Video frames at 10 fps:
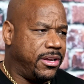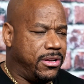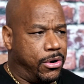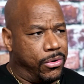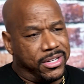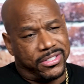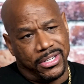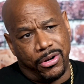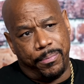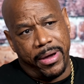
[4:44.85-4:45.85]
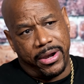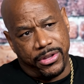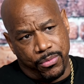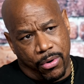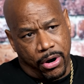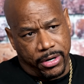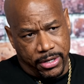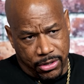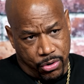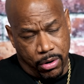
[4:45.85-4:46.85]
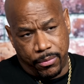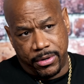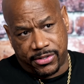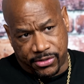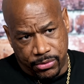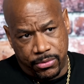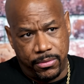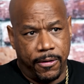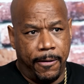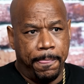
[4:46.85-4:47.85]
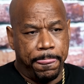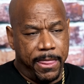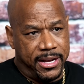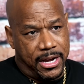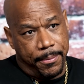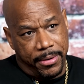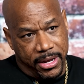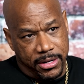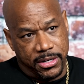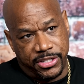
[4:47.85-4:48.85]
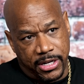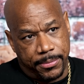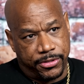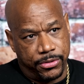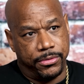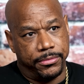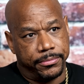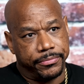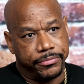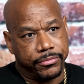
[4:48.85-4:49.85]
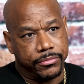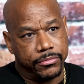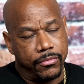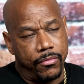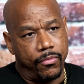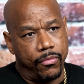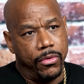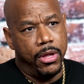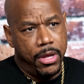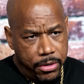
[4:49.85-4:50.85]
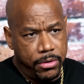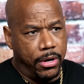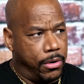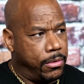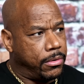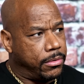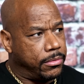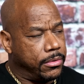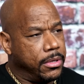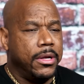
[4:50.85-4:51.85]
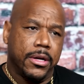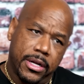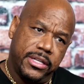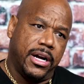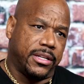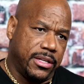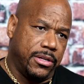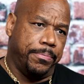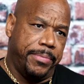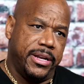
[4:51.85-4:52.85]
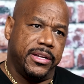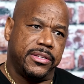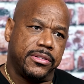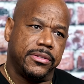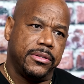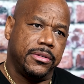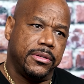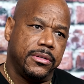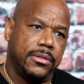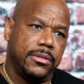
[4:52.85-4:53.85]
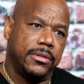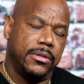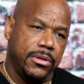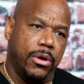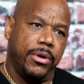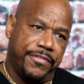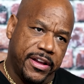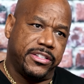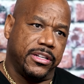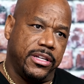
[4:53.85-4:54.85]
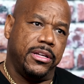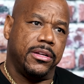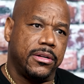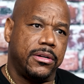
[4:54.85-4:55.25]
You know, it looks a little better you walking in the court with a suit and coming in in a jumpsuit. You know, conduct a little business, you know, eventually.